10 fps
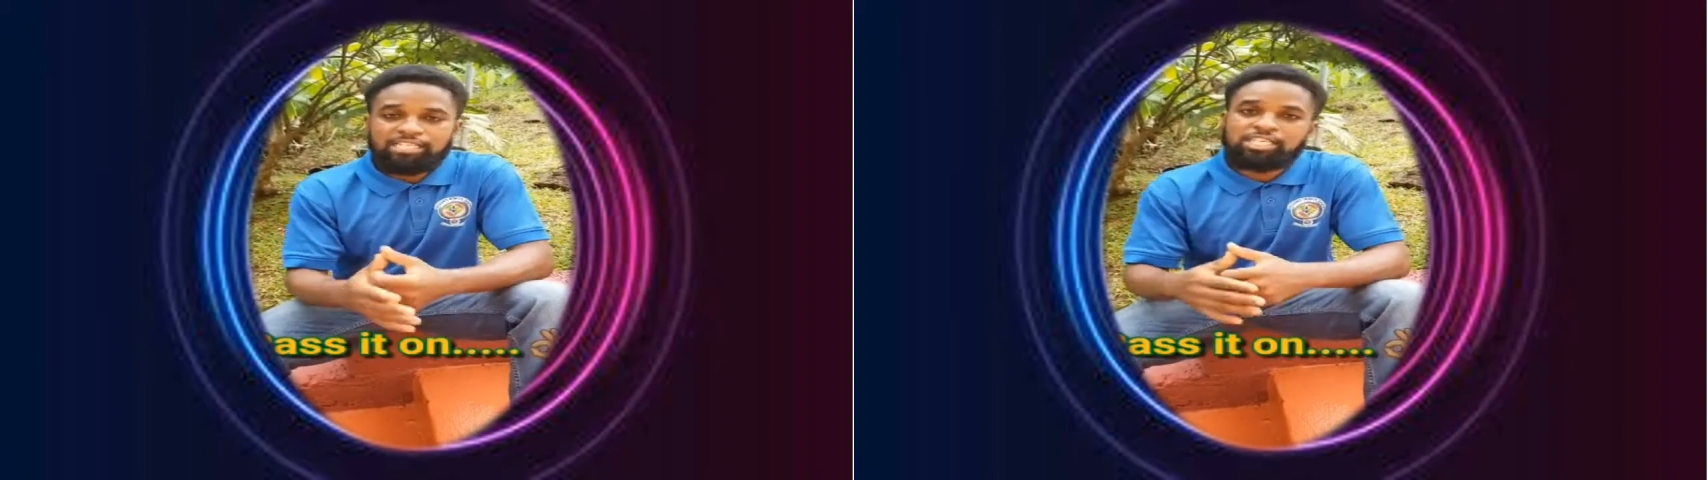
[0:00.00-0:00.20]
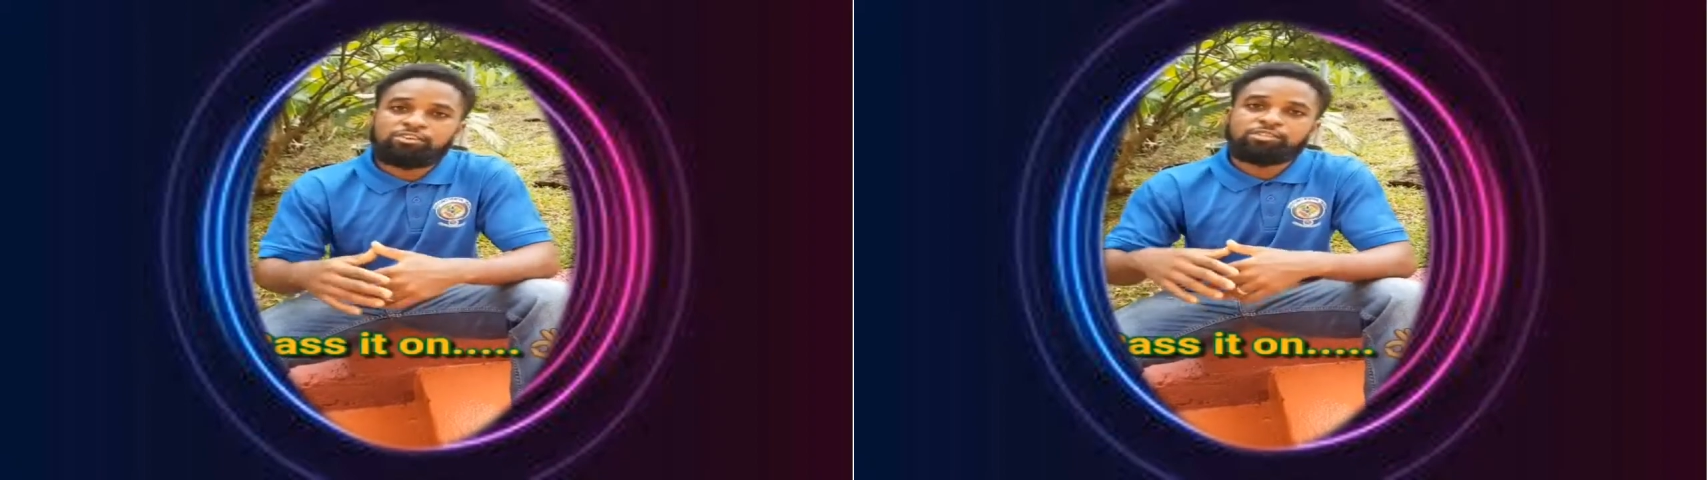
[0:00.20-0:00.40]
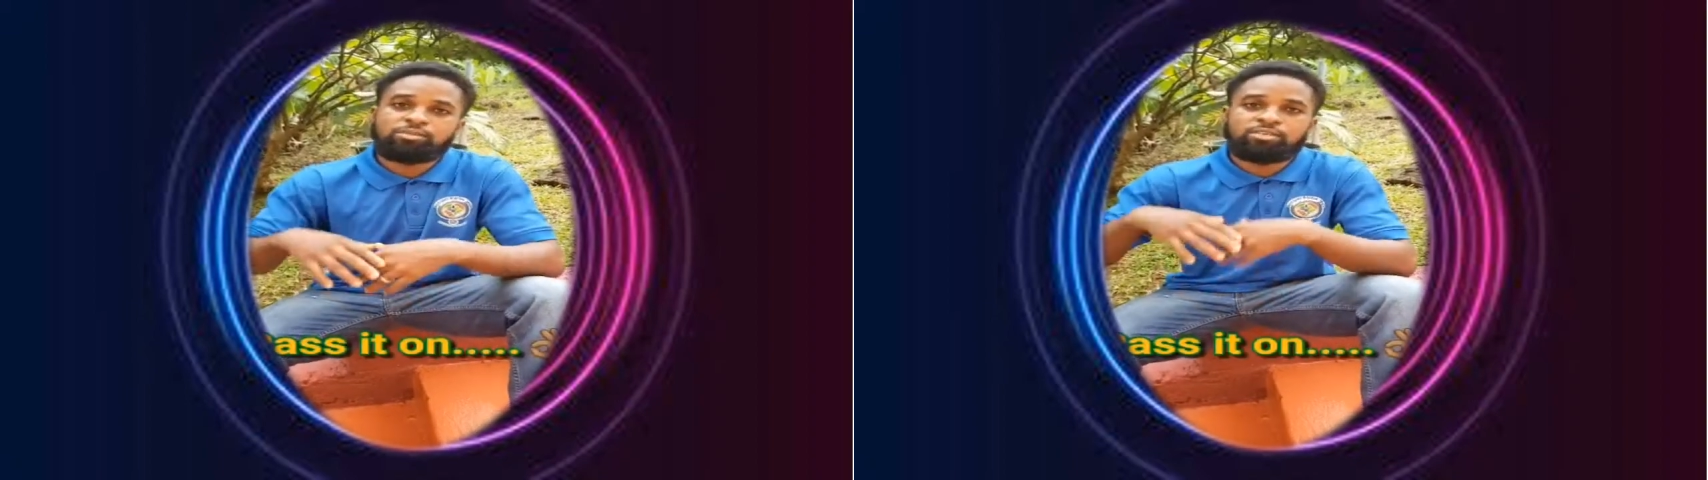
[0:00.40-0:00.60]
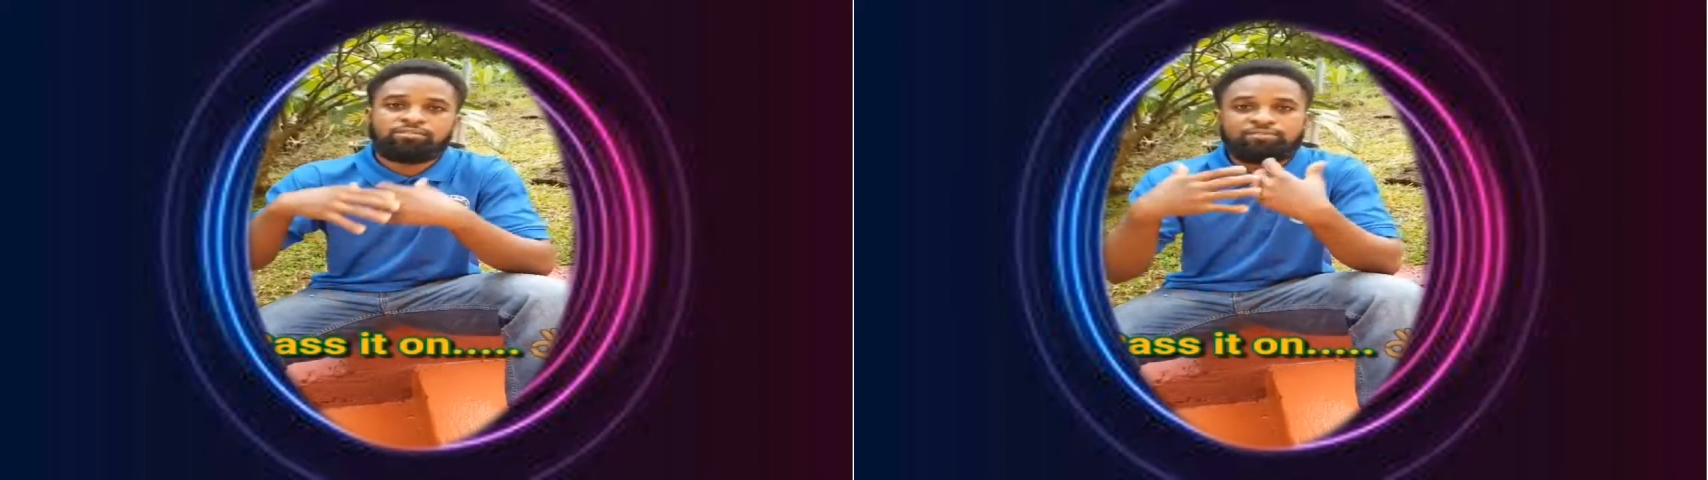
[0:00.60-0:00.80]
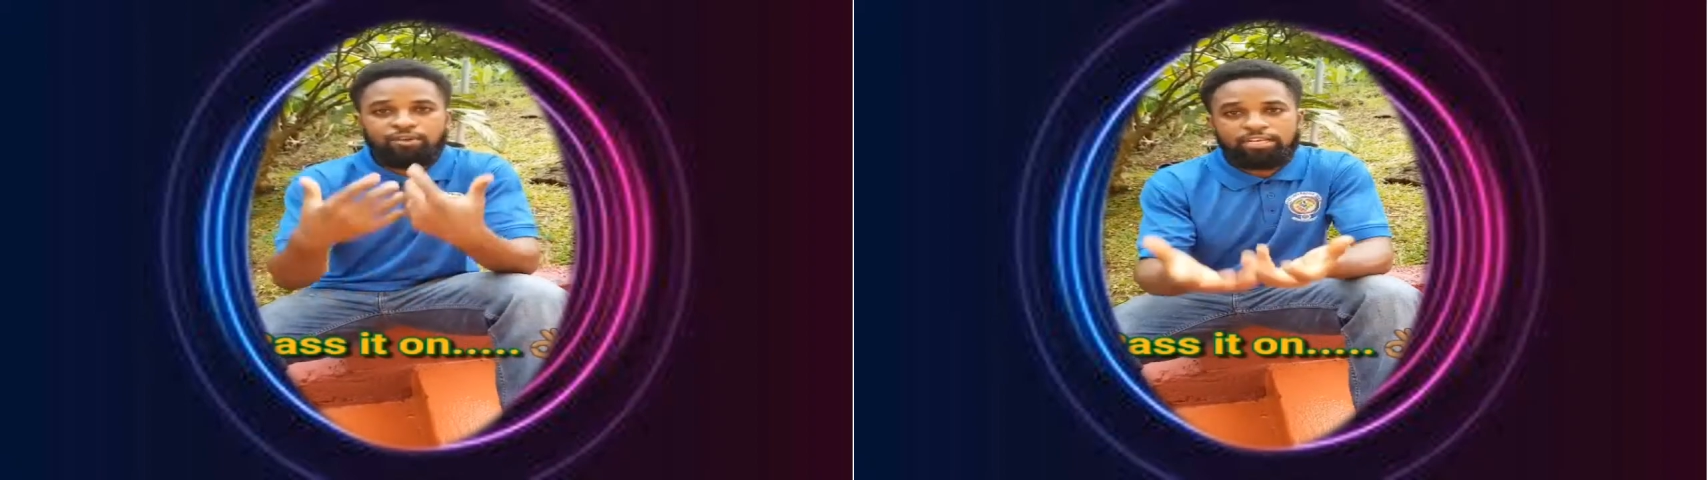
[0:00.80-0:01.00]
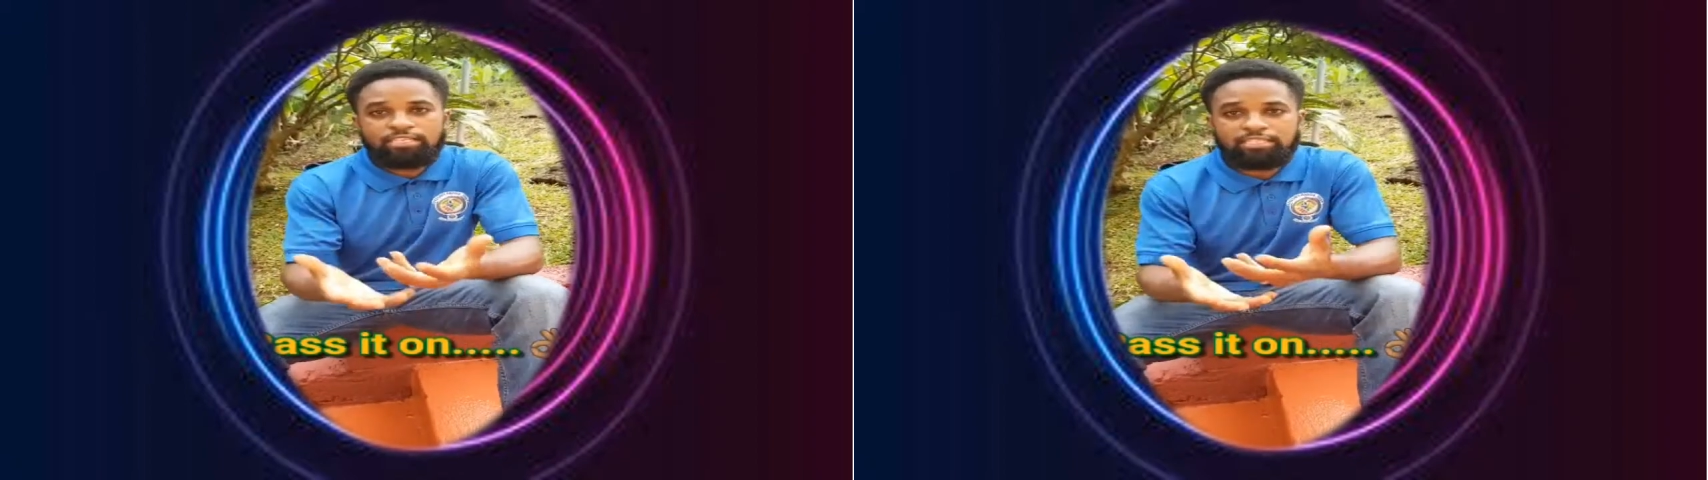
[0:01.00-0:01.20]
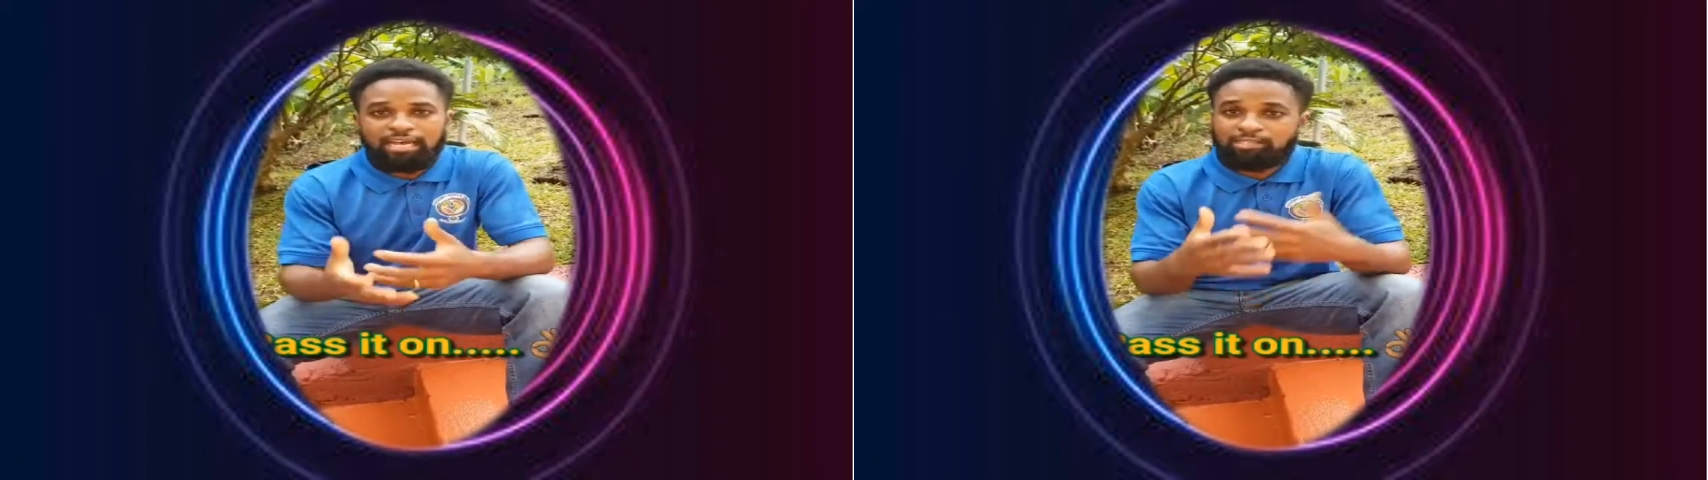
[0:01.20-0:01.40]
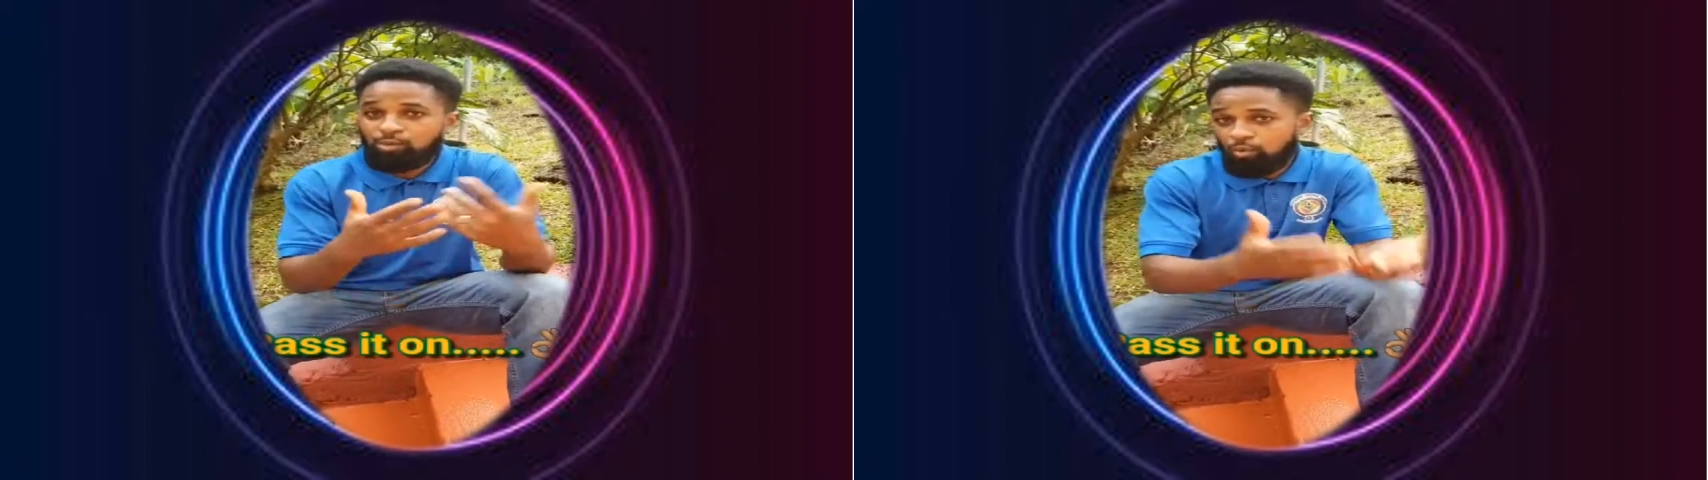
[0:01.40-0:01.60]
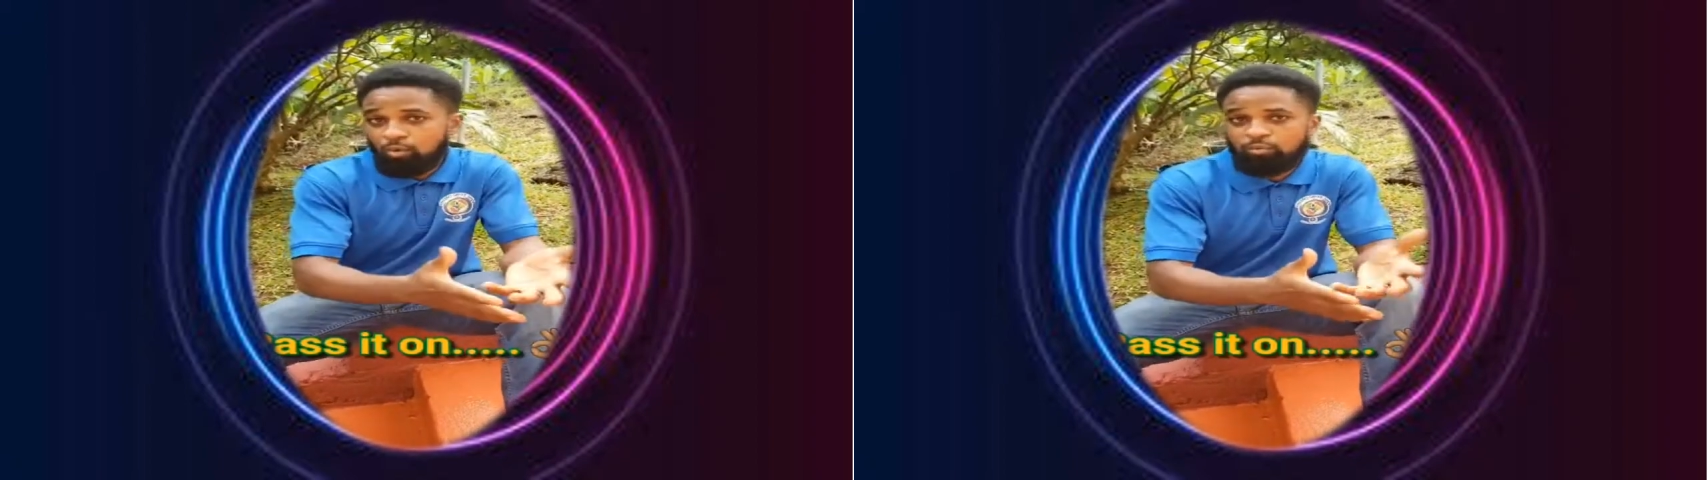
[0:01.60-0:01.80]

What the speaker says: share it with your friends at home,